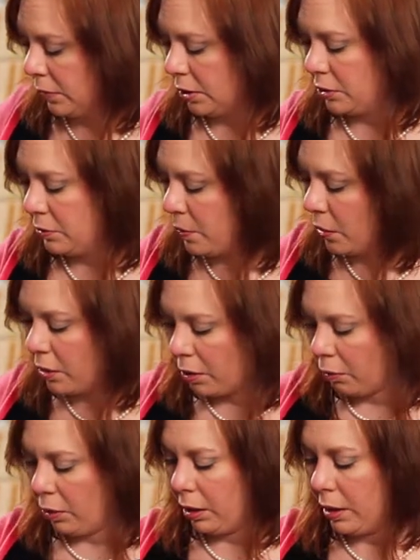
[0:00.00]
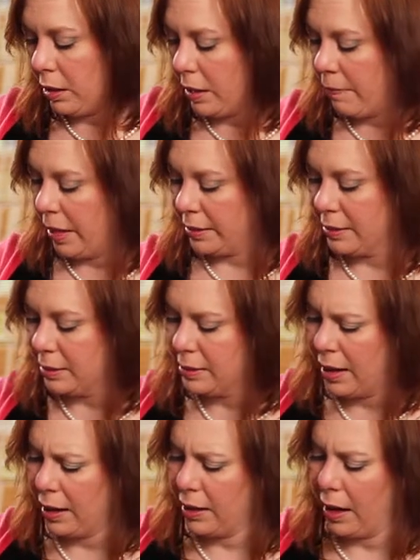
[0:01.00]
The smoking really makes it
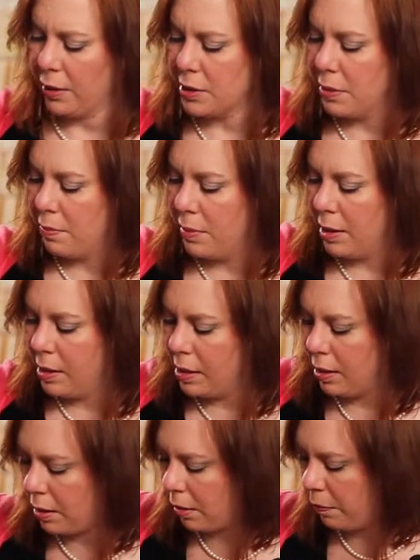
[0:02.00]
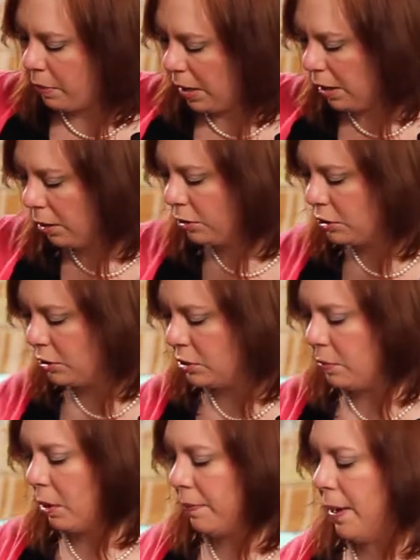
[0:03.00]
stand out. To me, compared to
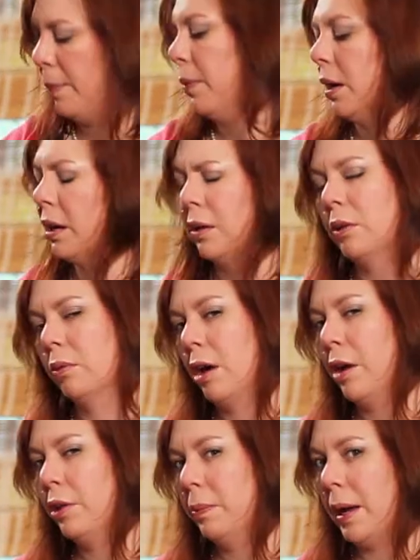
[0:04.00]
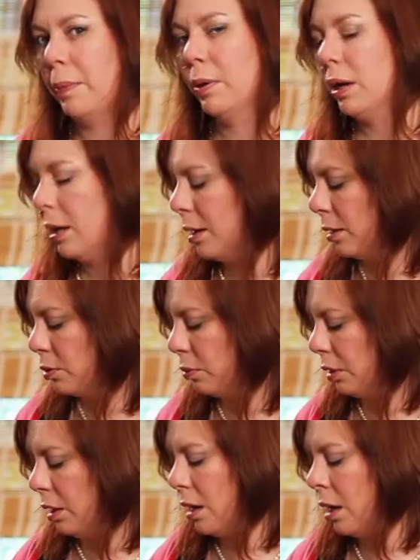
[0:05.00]
smoked paprika, the other paprika is
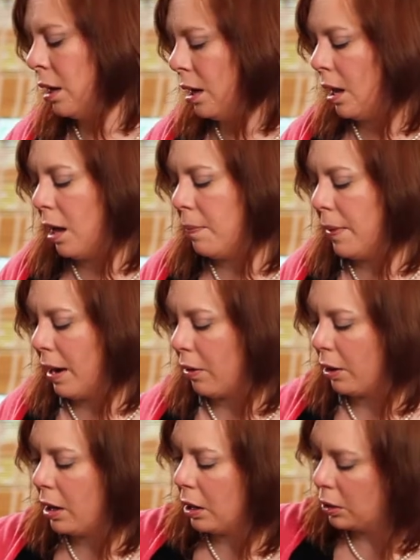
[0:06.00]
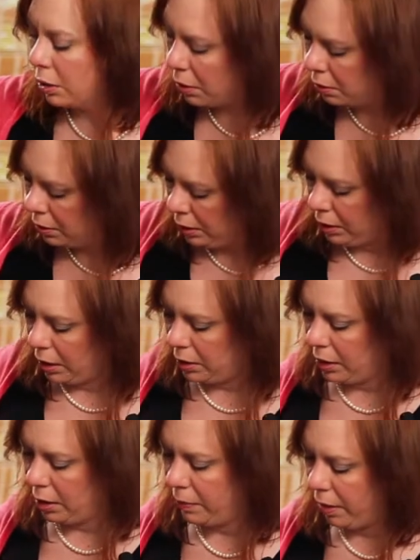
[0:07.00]
really about color
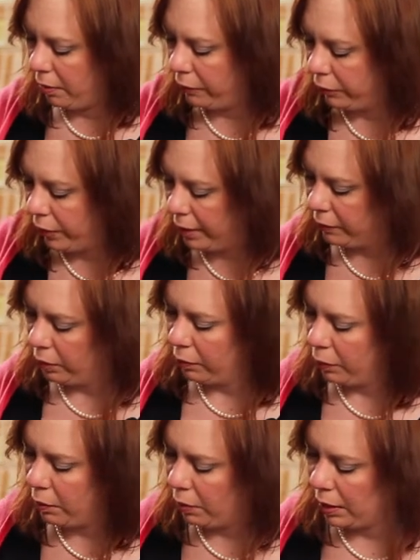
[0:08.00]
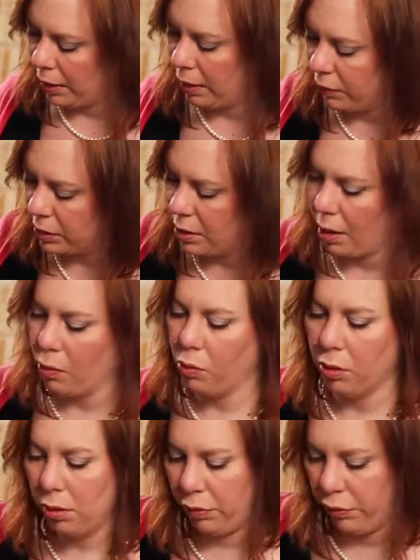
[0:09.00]
and not about flavor, and we want to give it that
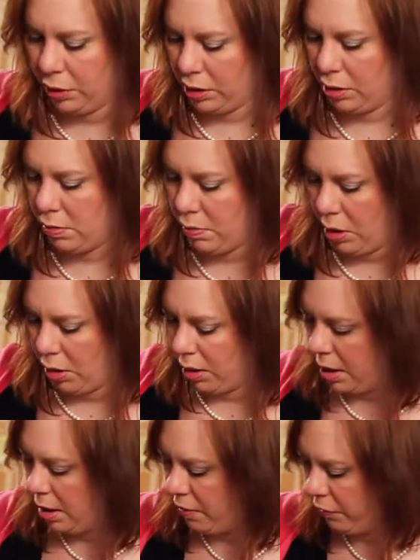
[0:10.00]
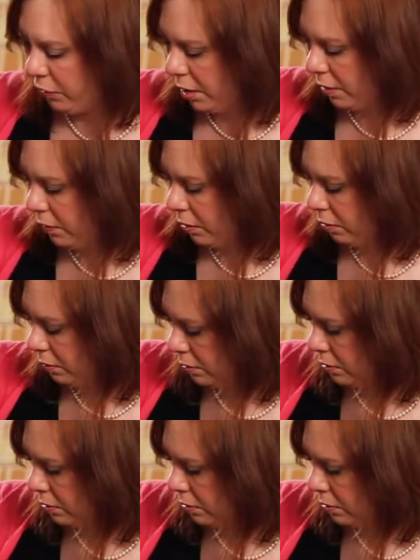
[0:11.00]
wonderful smoky flavor.